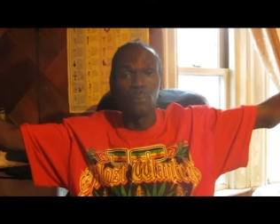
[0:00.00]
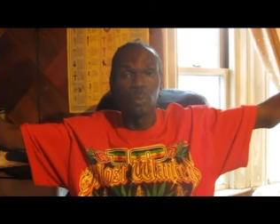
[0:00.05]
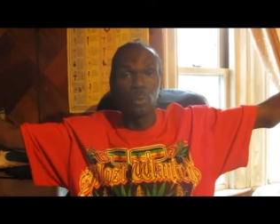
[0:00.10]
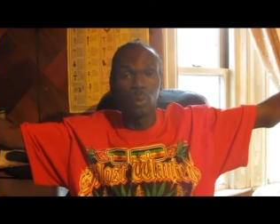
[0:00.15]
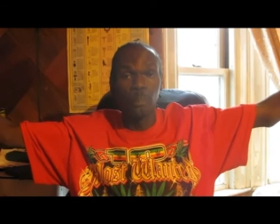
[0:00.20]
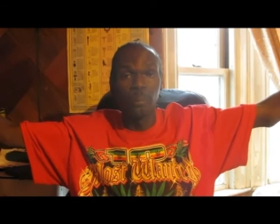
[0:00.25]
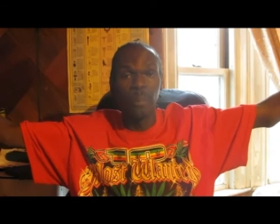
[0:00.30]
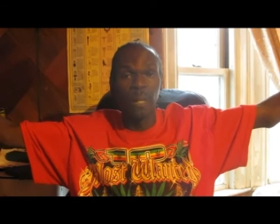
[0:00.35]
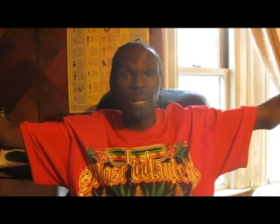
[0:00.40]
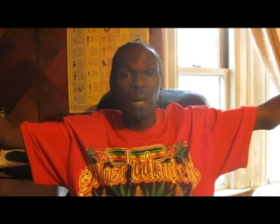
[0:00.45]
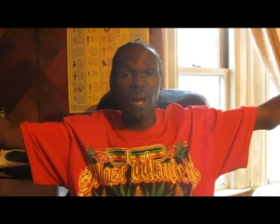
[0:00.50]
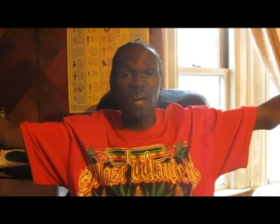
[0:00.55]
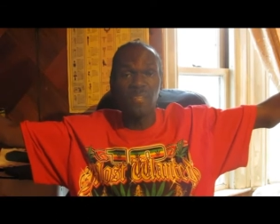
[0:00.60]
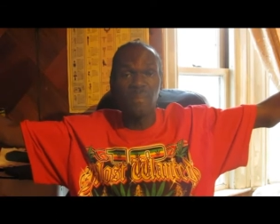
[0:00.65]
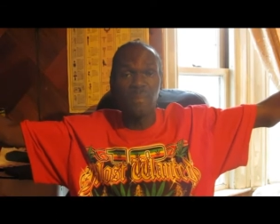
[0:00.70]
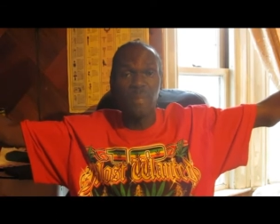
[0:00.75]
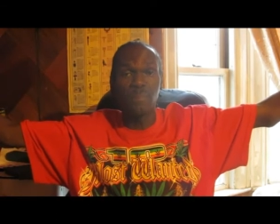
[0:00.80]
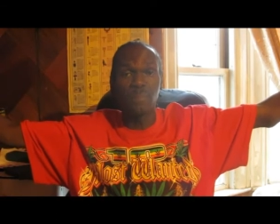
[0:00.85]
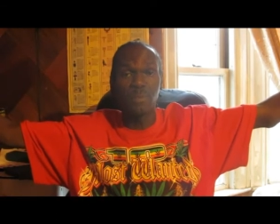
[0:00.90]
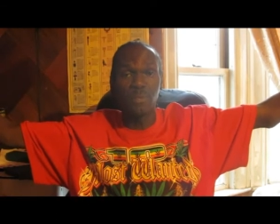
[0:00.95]
to make all the
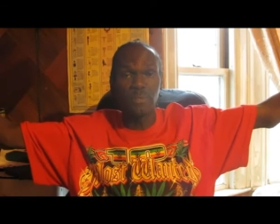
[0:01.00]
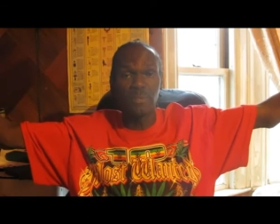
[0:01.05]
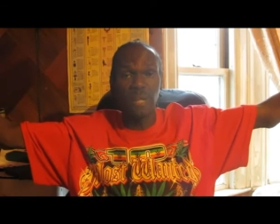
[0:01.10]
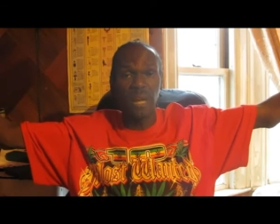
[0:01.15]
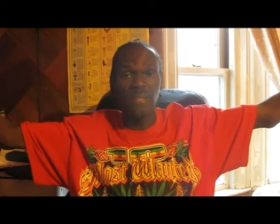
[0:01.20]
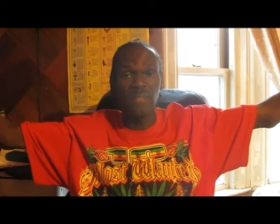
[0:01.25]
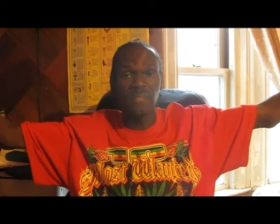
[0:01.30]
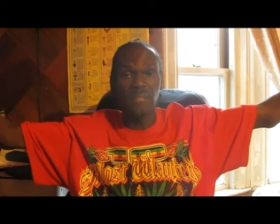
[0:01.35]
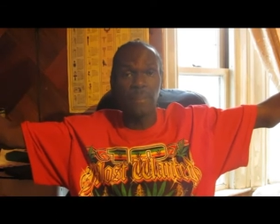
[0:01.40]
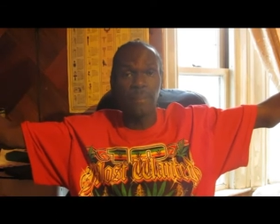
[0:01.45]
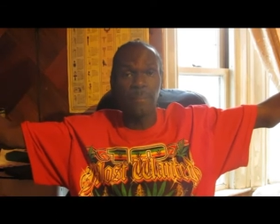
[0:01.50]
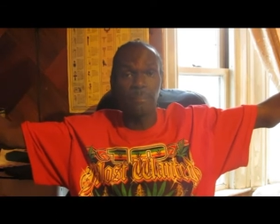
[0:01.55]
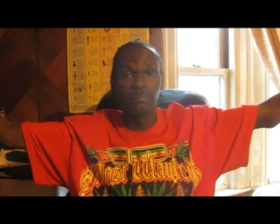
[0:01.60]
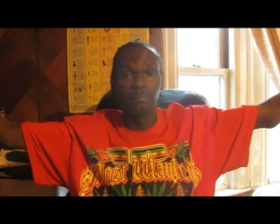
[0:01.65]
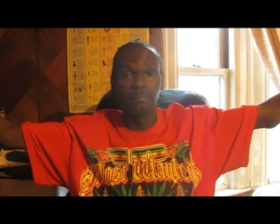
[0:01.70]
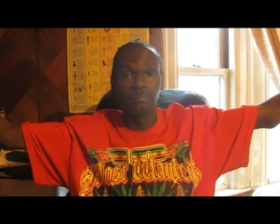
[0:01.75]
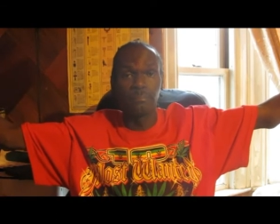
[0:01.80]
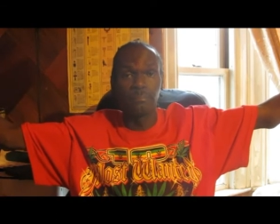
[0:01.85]
people to rise up,